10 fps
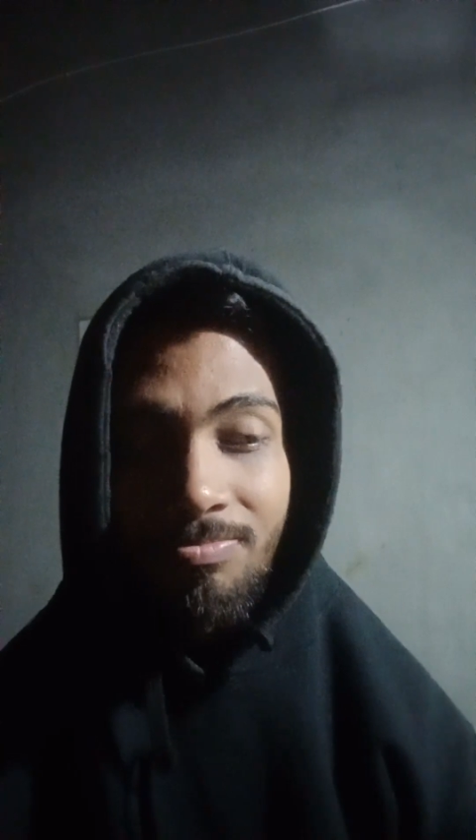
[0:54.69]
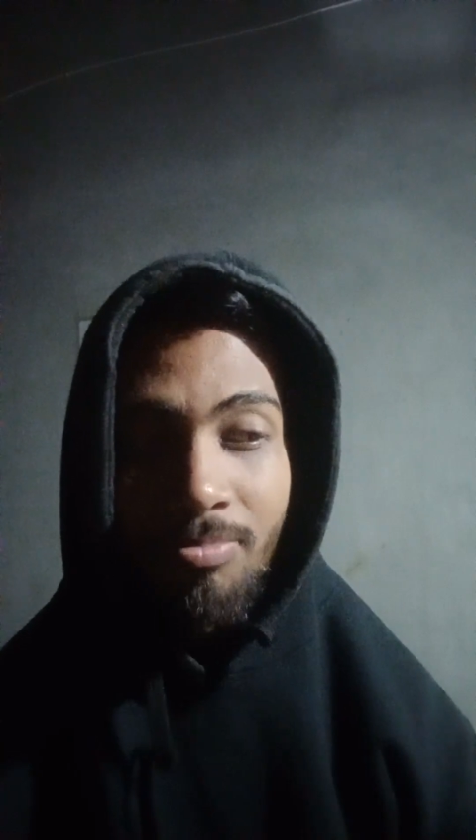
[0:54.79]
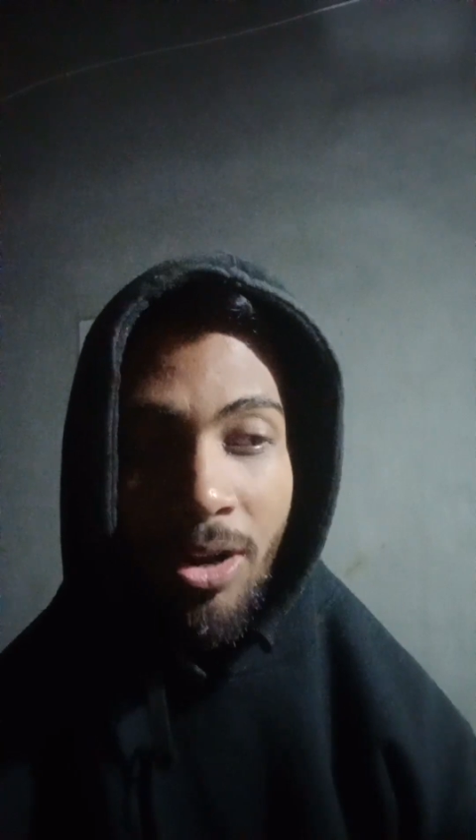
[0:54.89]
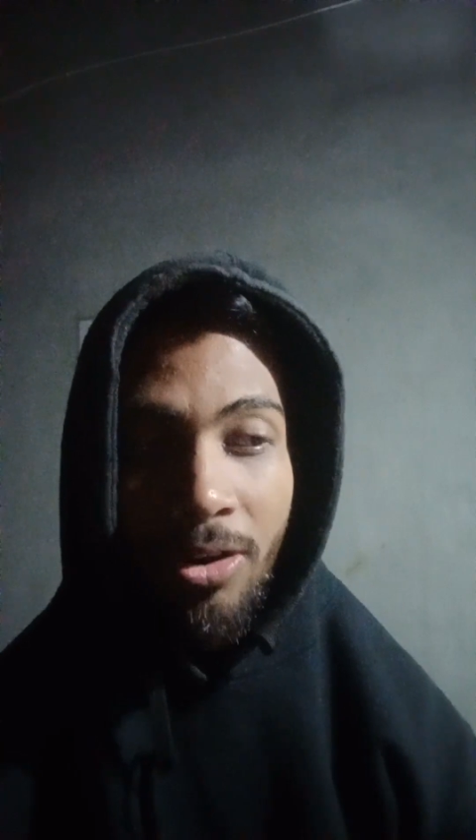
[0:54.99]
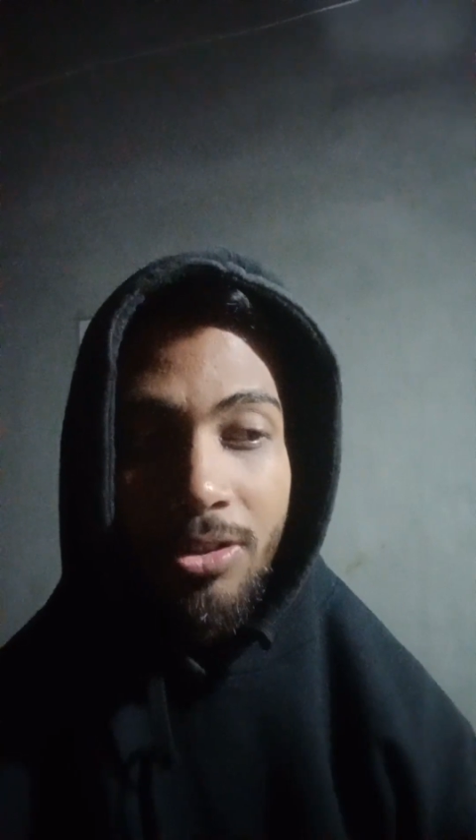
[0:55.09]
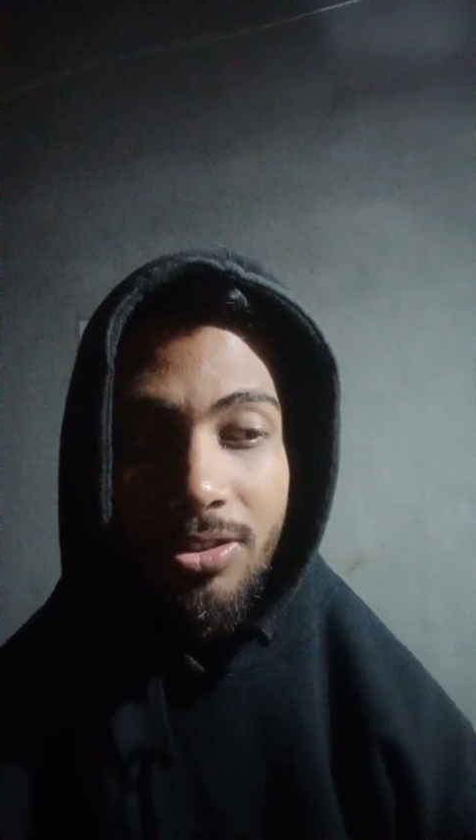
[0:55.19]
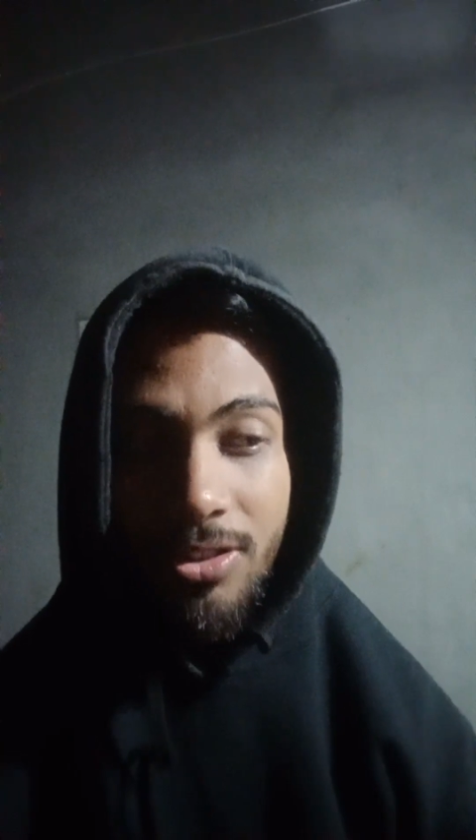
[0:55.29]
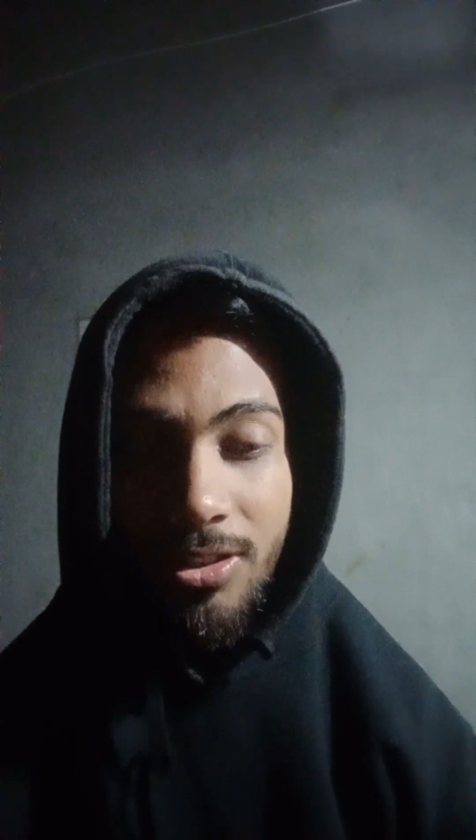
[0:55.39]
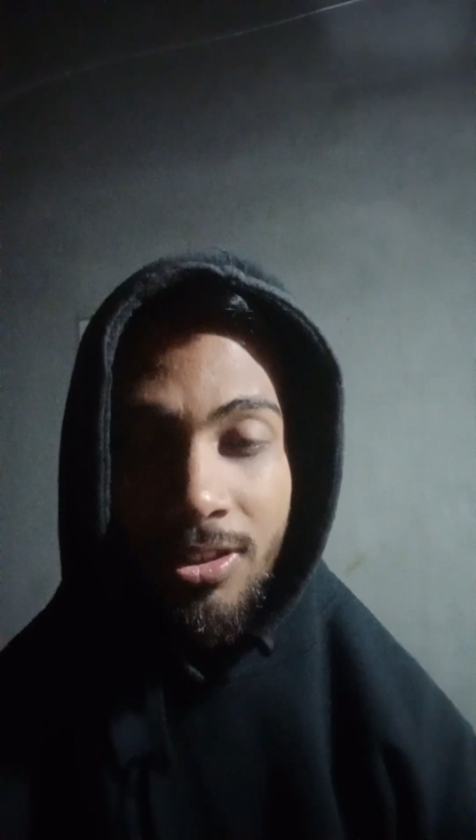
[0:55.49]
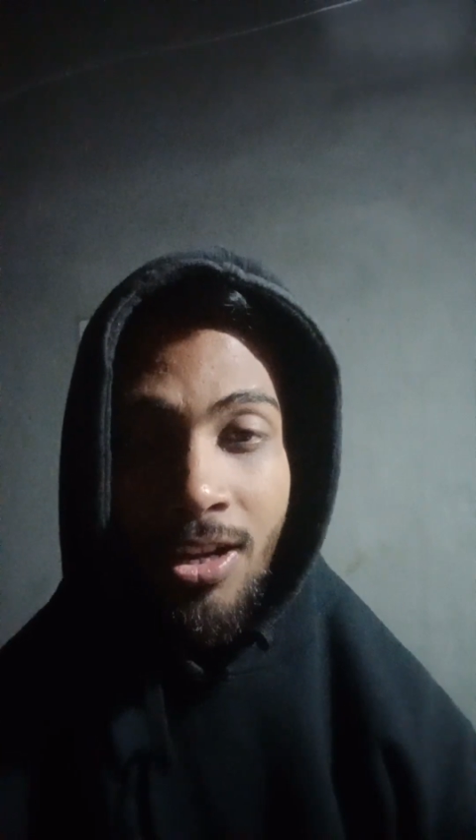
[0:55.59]

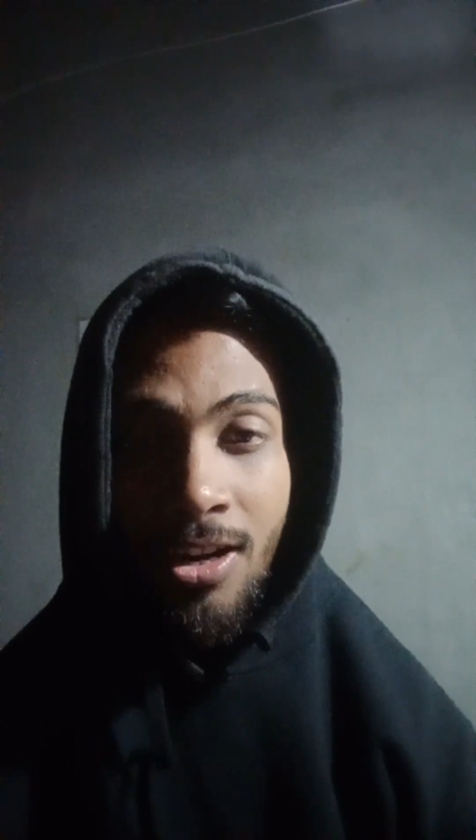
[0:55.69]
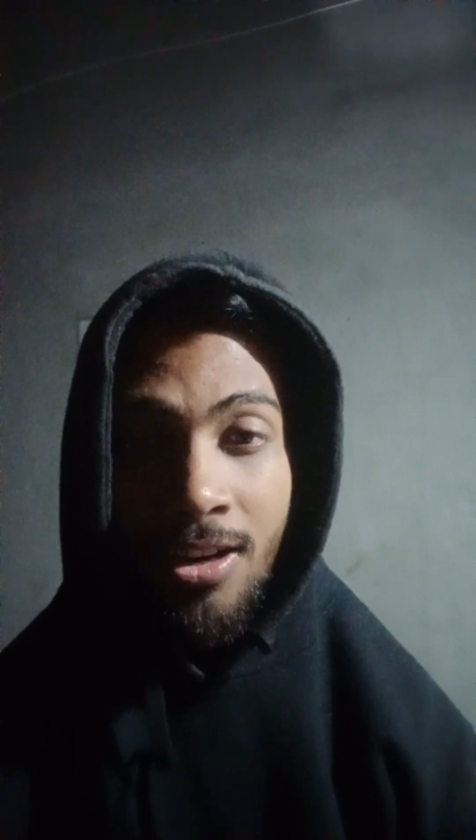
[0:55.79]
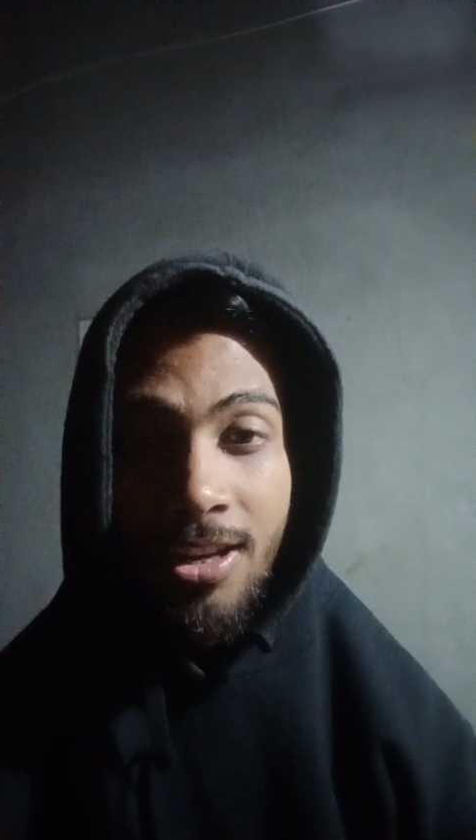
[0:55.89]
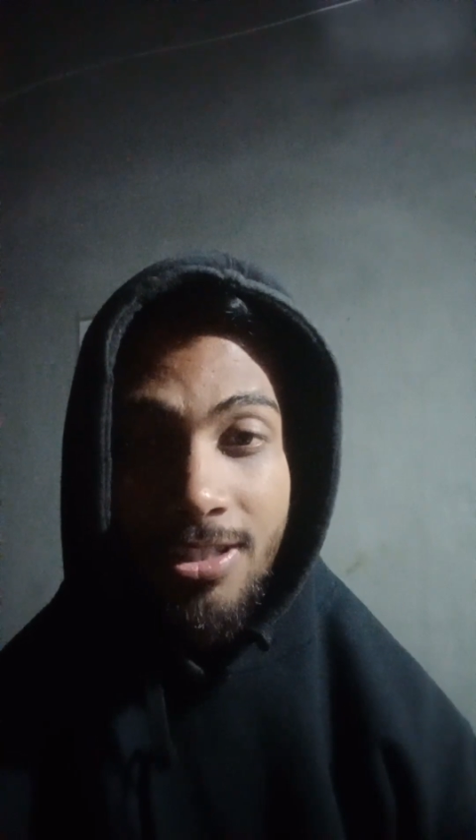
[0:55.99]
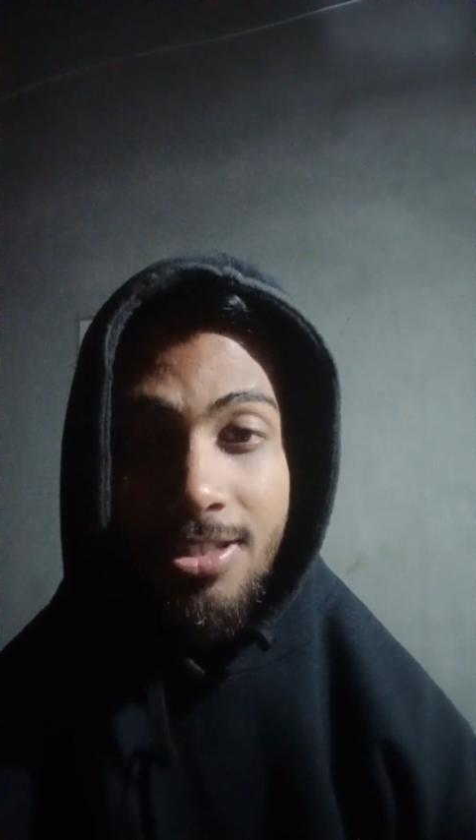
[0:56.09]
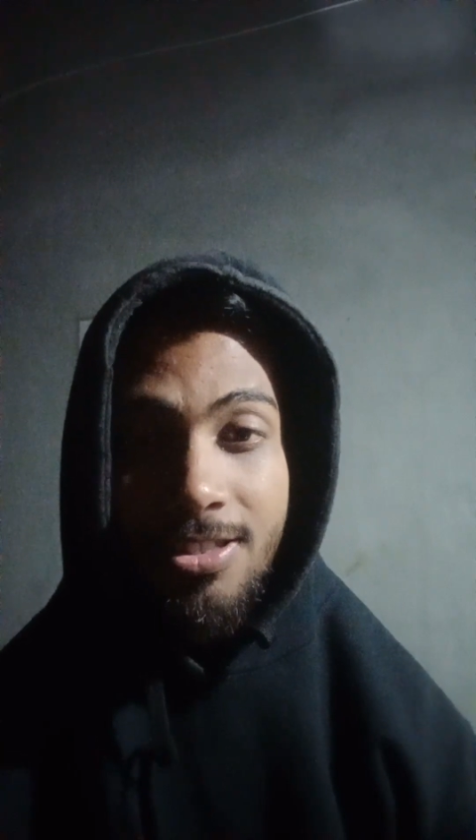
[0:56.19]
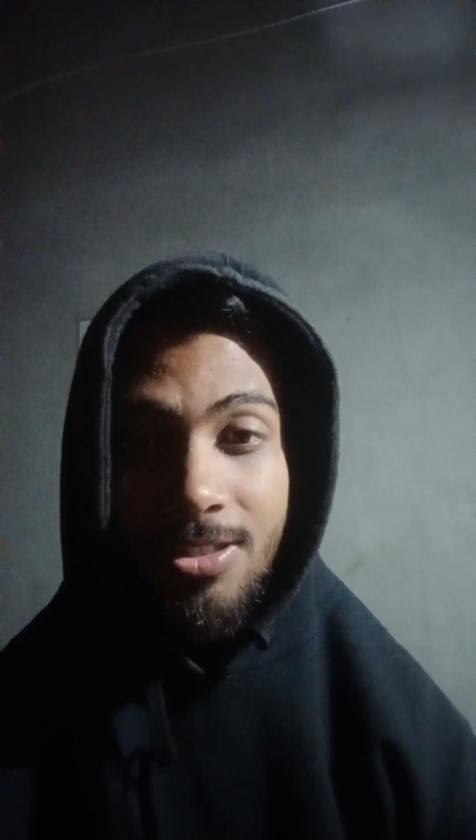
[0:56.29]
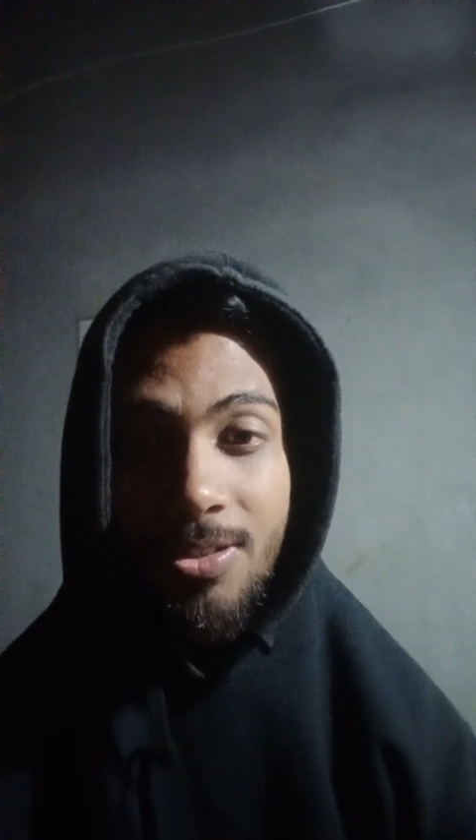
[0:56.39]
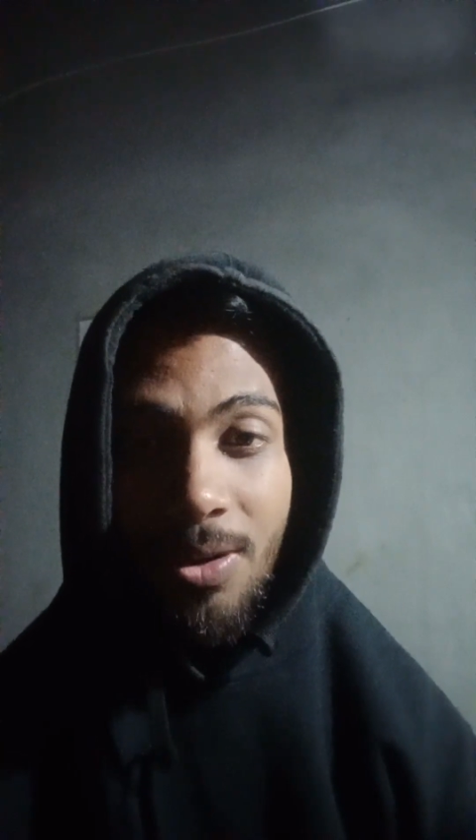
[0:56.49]
because there are less